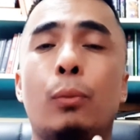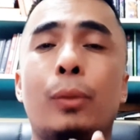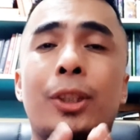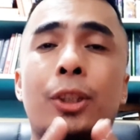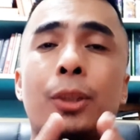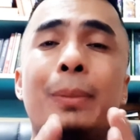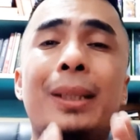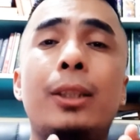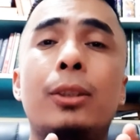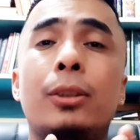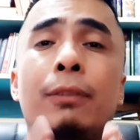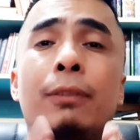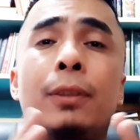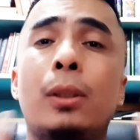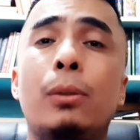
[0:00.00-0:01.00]
which means
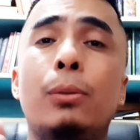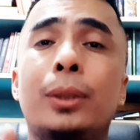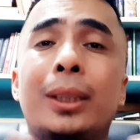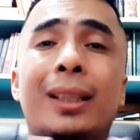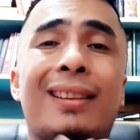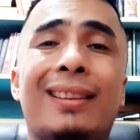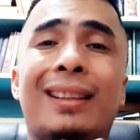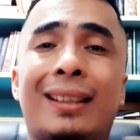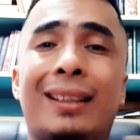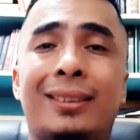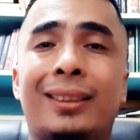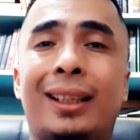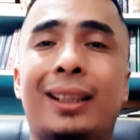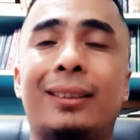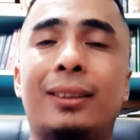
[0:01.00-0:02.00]
if you lose it, that's
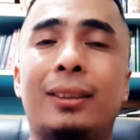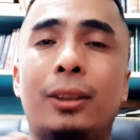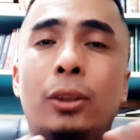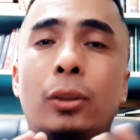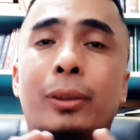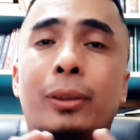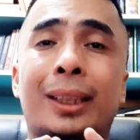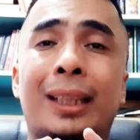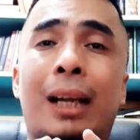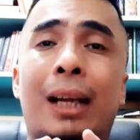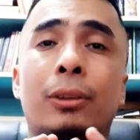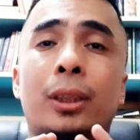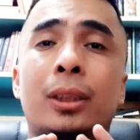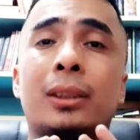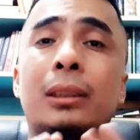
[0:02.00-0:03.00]
it. Your
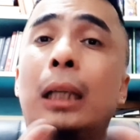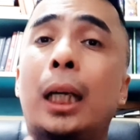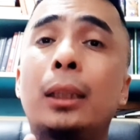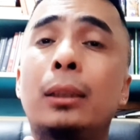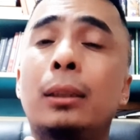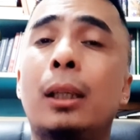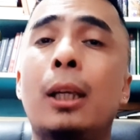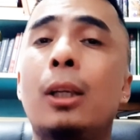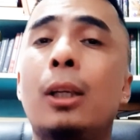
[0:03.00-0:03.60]
account is gone.